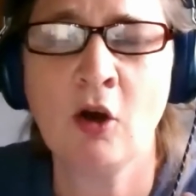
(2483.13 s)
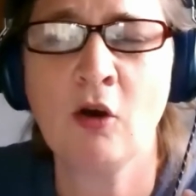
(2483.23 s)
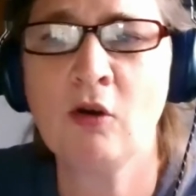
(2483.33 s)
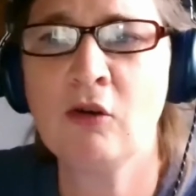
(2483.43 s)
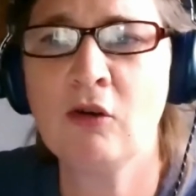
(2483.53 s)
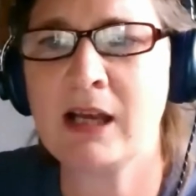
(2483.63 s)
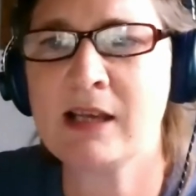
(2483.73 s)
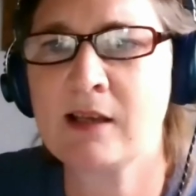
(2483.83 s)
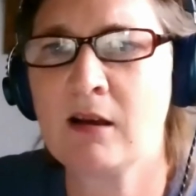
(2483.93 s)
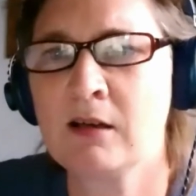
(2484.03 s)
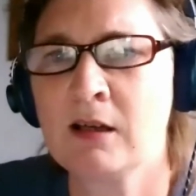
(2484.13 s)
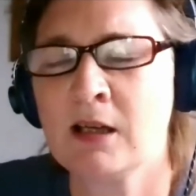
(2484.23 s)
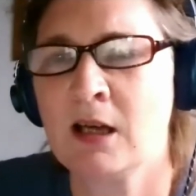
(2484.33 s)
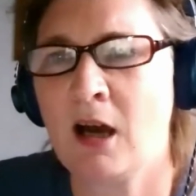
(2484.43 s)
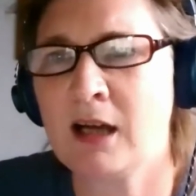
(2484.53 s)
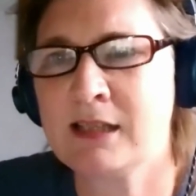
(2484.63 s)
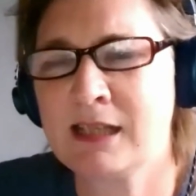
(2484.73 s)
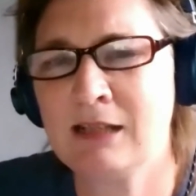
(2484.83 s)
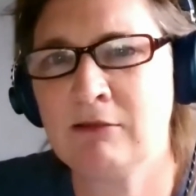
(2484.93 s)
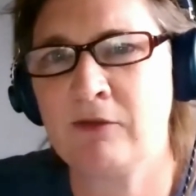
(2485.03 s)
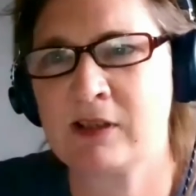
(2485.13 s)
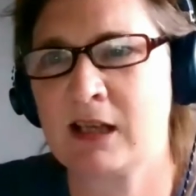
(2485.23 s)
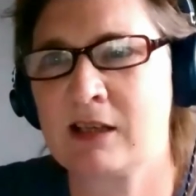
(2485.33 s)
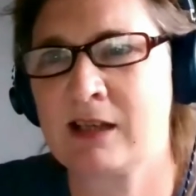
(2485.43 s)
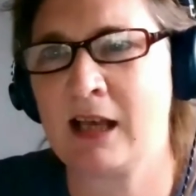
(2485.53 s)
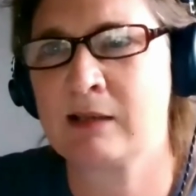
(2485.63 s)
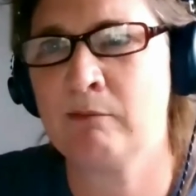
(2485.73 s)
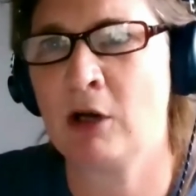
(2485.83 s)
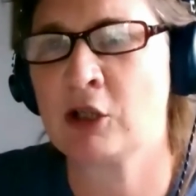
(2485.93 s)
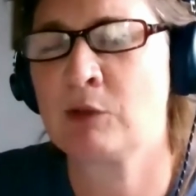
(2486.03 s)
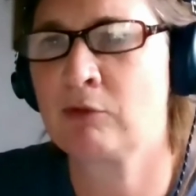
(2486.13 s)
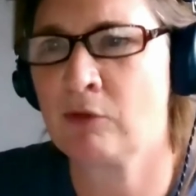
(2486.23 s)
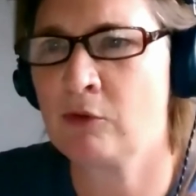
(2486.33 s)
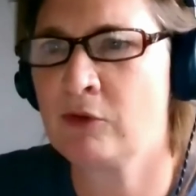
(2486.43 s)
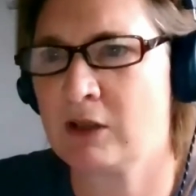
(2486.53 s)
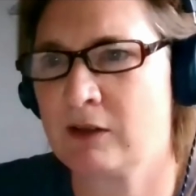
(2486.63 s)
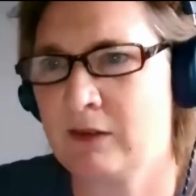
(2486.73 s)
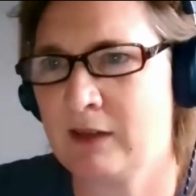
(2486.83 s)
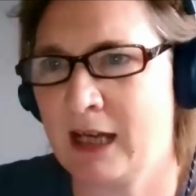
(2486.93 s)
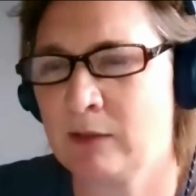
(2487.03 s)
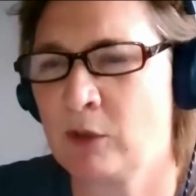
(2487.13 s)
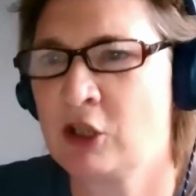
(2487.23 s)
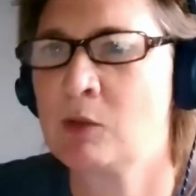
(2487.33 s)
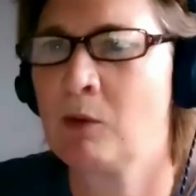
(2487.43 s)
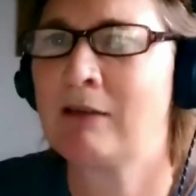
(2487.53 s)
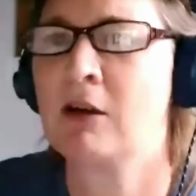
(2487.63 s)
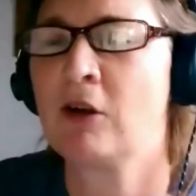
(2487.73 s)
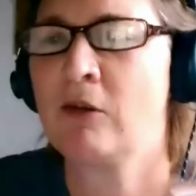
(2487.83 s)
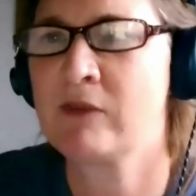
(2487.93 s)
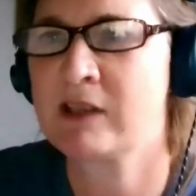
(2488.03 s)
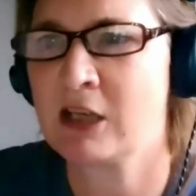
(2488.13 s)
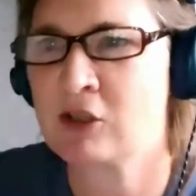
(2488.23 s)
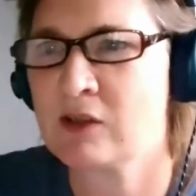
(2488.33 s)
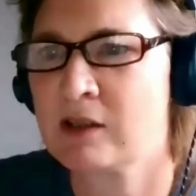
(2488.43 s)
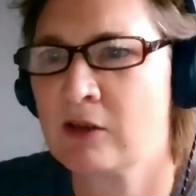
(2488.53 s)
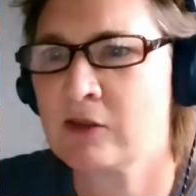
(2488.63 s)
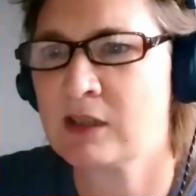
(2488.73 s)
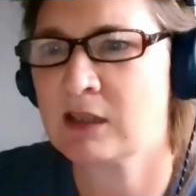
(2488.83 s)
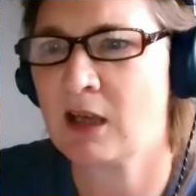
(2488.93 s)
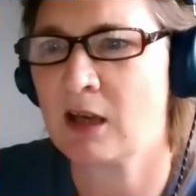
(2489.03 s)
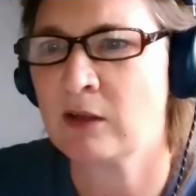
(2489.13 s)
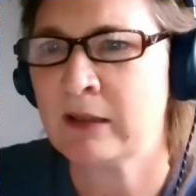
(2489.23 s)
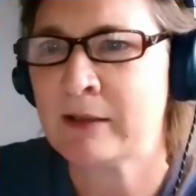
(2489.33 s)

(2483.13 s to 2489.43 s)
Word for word: Or is our idea of success much broader than that, which is where our conversation started to go?